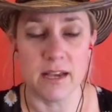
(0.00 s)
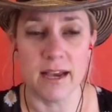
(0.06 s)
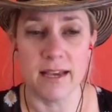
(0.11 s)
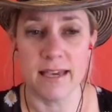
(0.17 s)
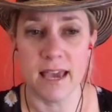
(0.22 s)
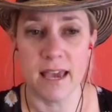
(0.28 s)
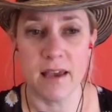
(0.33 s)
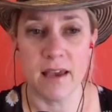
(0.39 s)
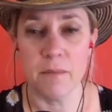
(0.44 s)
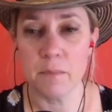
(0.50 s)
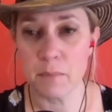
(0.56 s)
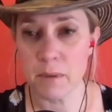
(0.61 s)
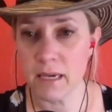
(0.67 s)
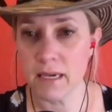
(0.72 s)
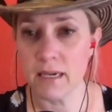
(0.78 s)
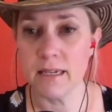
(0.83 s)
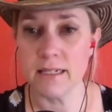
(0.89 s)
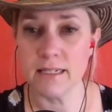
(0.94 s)
I can't
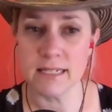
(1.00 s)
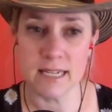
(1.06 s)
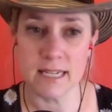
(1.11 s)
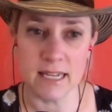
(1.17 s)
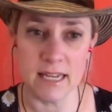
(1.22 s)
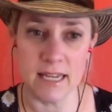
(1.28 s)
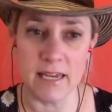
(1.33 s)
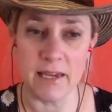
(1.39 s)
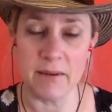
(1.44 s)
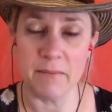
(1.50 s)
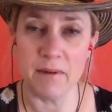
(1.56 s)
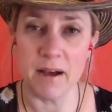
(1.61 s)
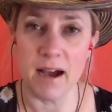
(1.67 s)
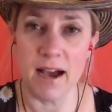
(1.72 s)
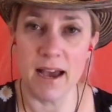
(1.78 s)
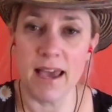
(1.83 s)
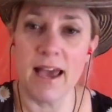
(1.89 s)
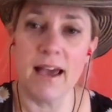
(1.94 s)
pick a team.
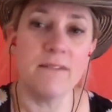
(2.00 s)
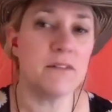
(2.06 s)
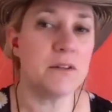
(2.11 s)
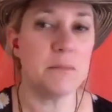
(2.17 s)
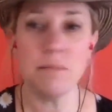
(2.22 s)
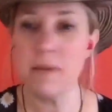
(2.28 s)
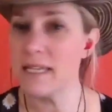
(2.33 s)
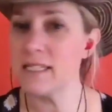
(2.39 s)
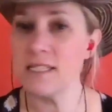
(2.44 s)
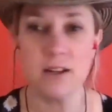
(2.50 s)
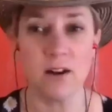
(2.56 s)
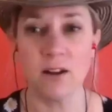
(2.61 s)
I have to mix it all